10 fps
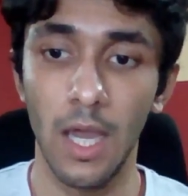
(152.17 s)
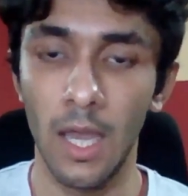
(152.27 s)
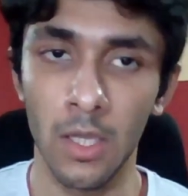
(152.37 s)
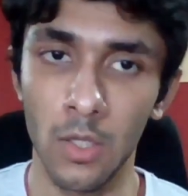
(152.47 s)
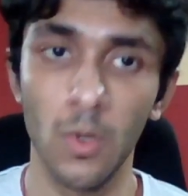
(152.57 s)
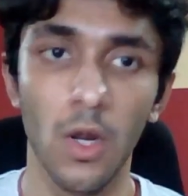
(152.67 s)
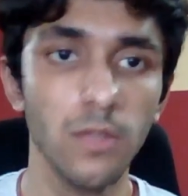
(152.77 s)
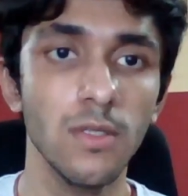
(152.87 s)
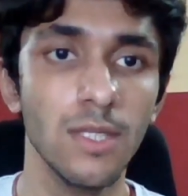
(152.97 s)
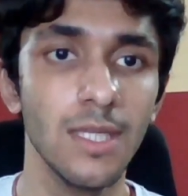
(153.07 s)
You will also
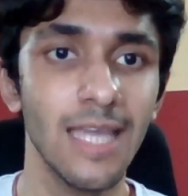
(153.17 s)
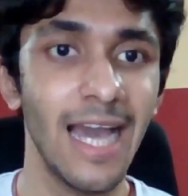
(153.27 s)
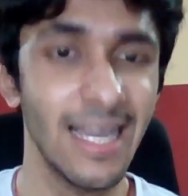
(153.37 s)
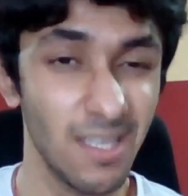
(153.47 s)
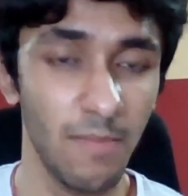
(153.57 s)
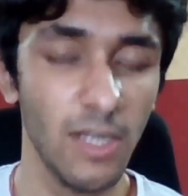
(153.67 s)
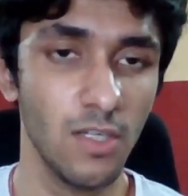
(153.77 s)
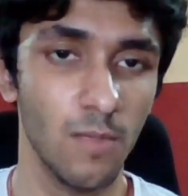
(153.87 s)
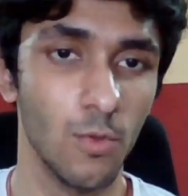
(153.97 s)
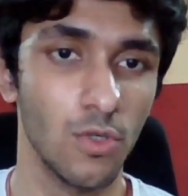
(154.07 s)
see the isometric
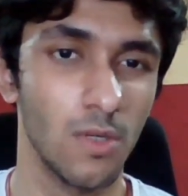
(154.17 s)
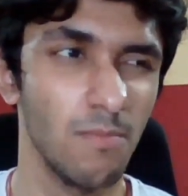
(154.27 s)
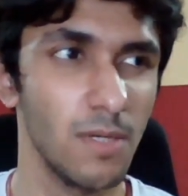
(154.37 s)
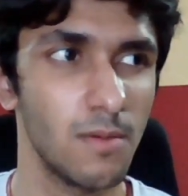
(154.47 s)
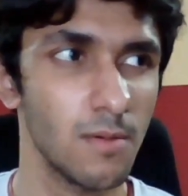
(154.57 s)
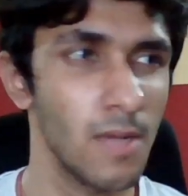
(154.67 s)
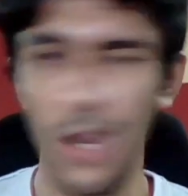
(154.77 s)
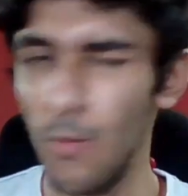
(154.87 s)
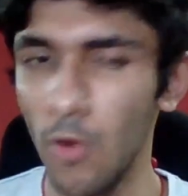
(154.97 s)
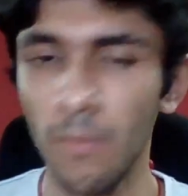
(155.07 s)
motion, but it
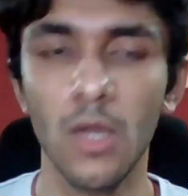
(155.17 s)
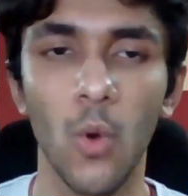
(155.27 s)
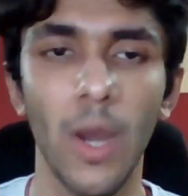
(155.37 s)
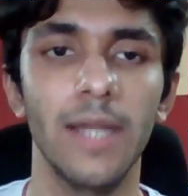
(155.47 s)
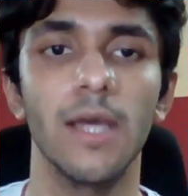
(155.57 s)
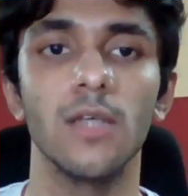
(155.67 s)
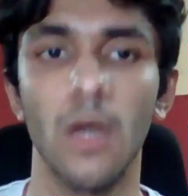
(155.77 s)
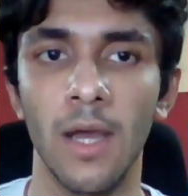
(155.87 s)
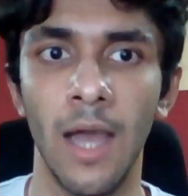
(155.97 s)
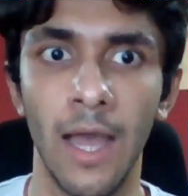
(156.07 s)
won't be quite
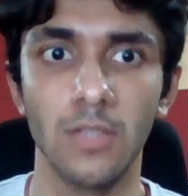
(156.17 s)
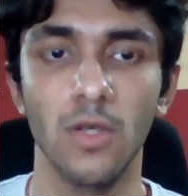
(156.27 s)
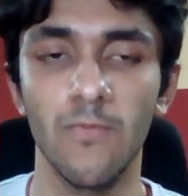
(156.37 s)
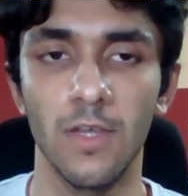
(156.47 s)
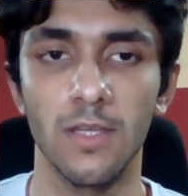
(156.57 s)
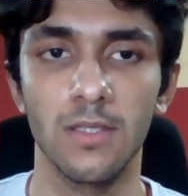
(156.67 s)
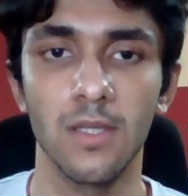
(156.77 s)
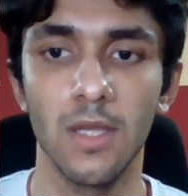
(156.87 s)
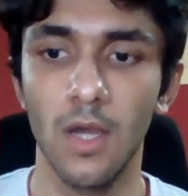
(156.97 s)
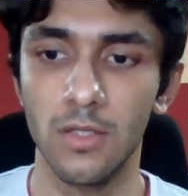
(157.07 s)
as obvious.
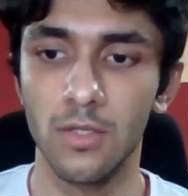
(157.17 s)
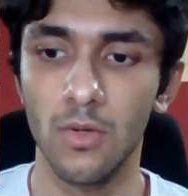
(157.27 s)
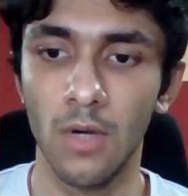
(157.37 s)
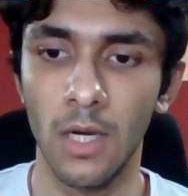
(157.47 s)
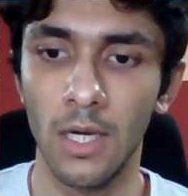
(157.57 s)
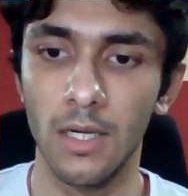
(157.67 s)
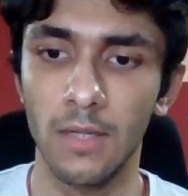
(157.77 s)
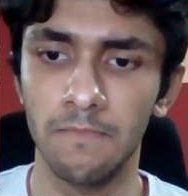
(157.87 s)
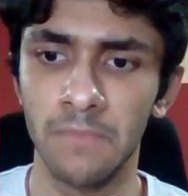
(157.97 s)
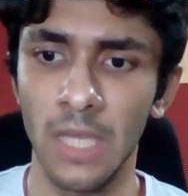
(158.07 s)
So
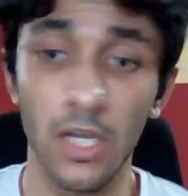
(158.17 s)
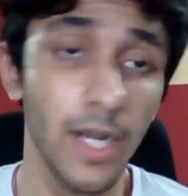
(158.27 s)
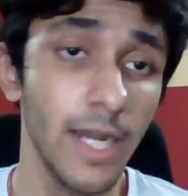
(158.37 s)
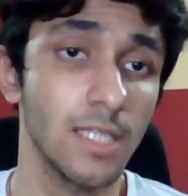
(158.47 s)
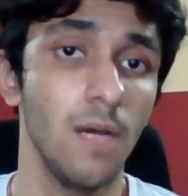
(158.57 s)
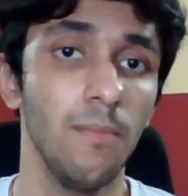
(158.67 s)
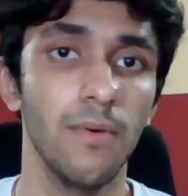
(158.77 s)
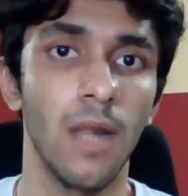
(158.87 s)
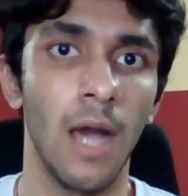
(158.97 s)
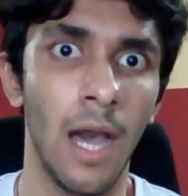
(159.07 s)
a great example
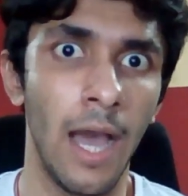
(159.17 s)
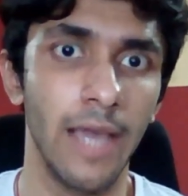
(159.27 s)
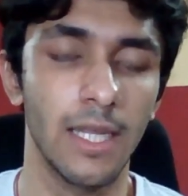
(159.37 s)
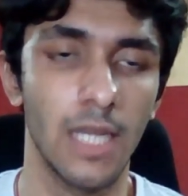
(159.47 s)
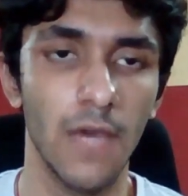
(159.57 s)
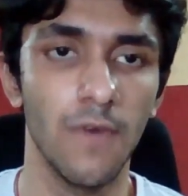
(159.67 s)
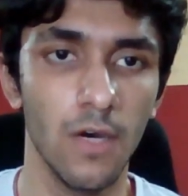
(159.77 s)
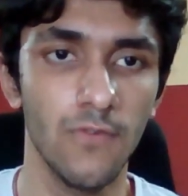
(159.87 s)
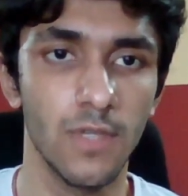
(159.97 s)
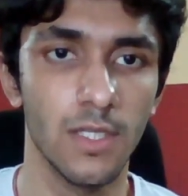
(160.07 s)
I can give
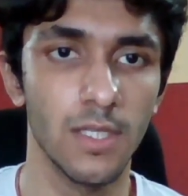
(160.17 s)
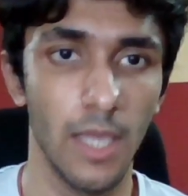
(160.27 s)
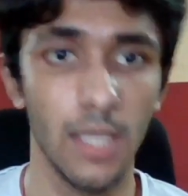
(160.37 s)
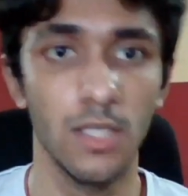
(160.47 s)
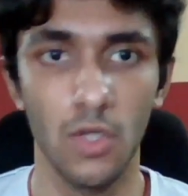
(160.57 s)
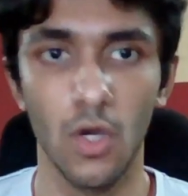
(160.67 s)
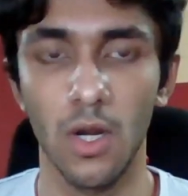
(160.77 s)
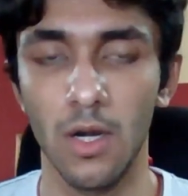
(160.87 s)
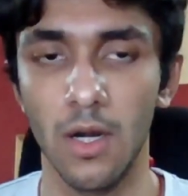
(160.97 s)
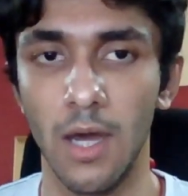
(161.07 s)
of this is
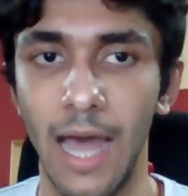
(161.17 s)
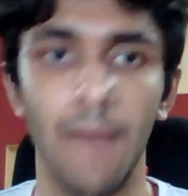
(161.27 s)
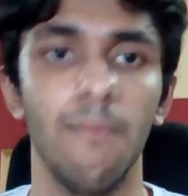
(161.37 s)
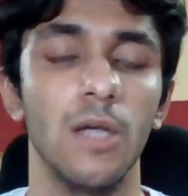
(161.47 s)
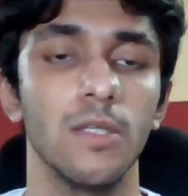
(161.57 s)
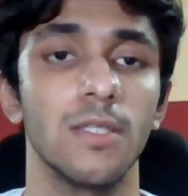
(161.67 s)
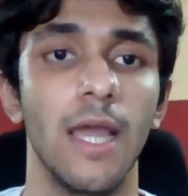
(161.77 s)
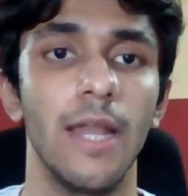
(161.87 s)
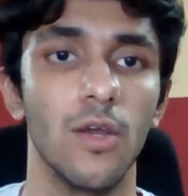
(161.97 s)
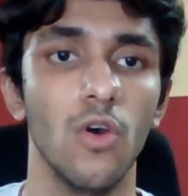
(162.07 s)
your ab muscles
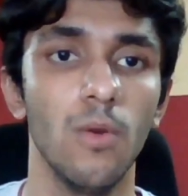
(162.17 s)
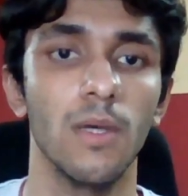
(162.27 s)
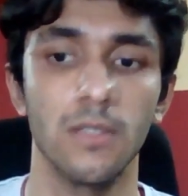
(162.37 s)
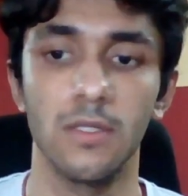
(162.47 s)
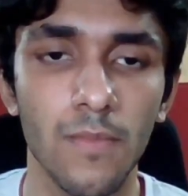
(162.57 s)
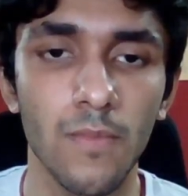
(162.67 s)
and your core muscles.